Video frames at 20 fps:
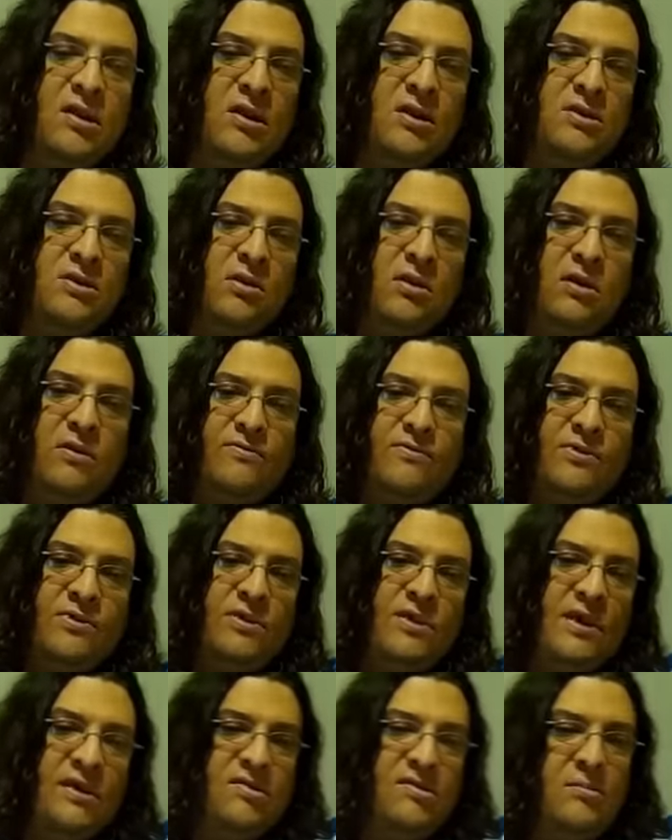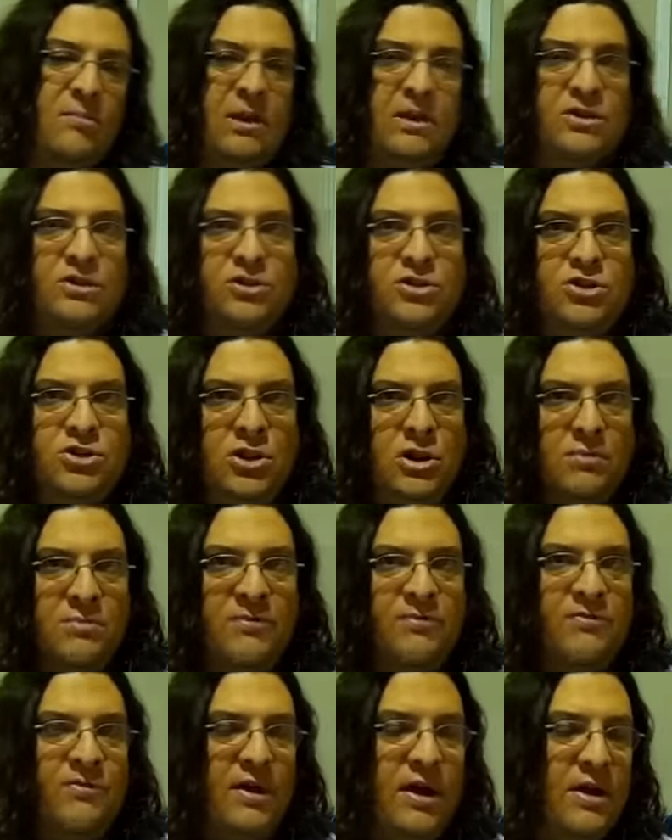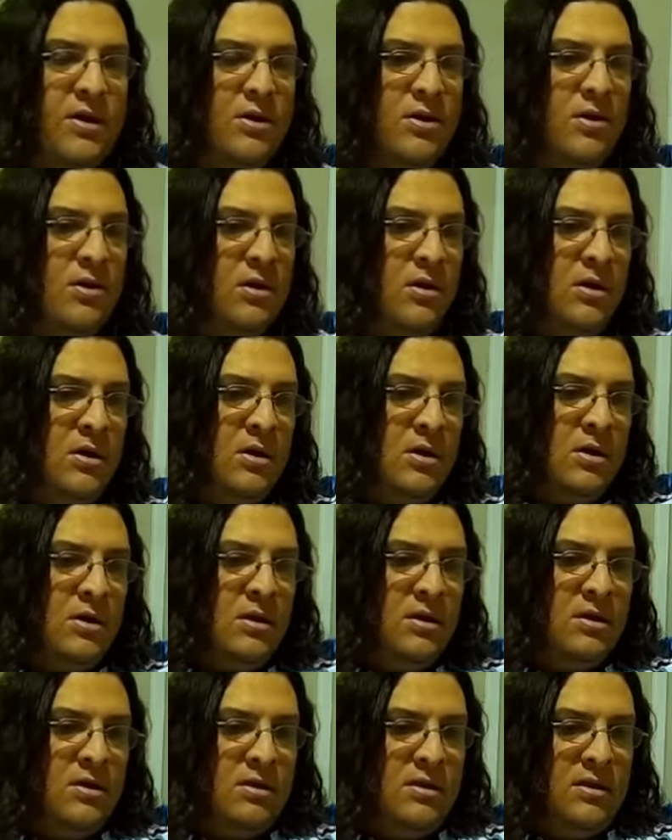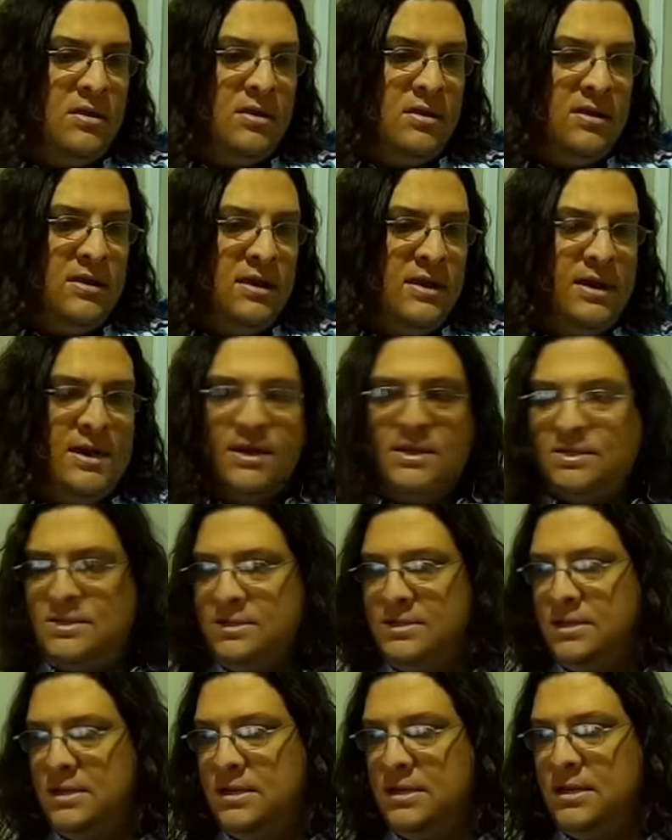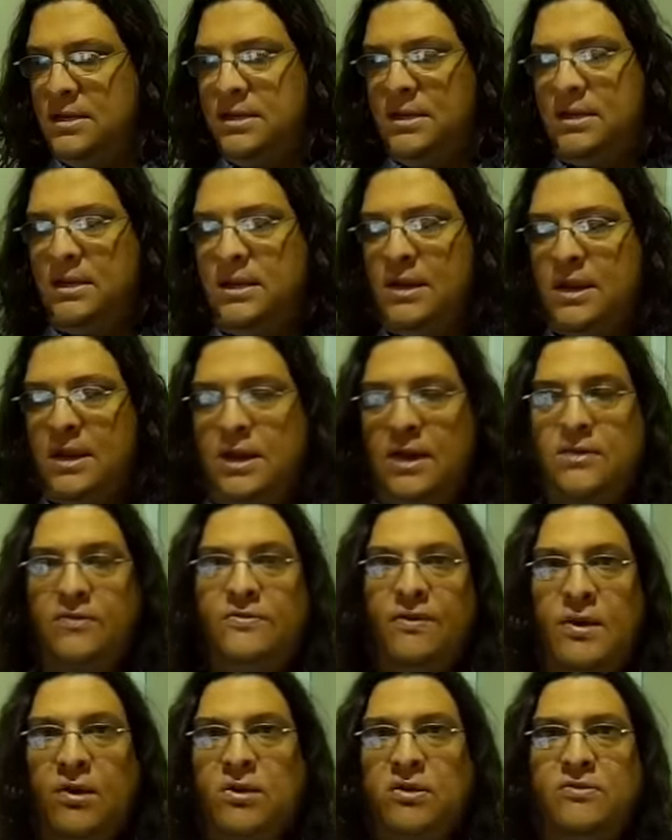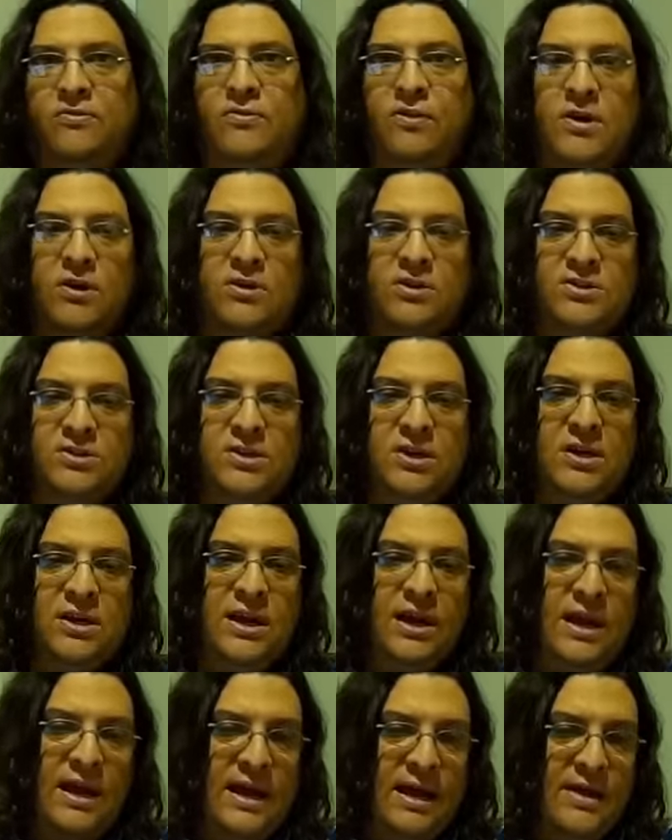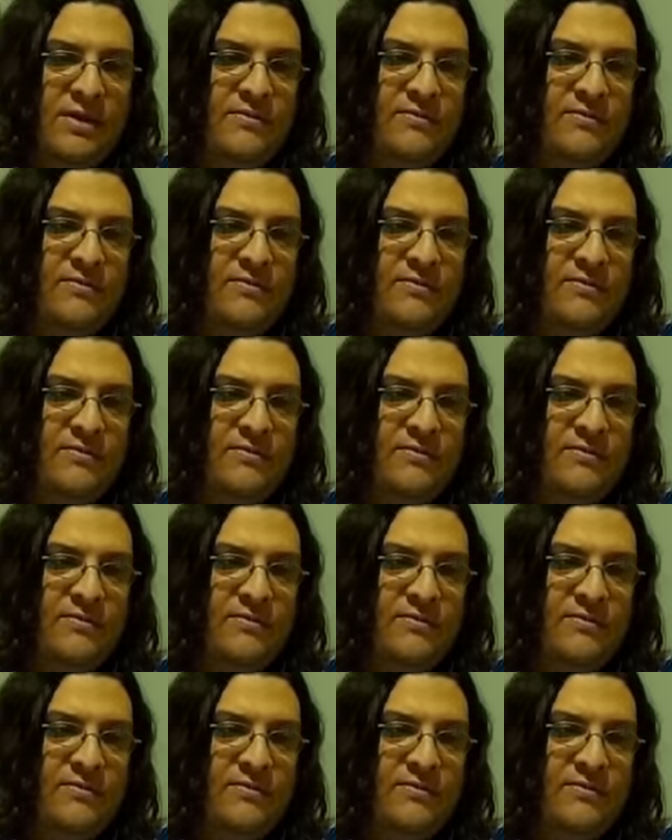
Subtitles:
There are a few things about the Sharp Fire that a Falcon Fire does not have.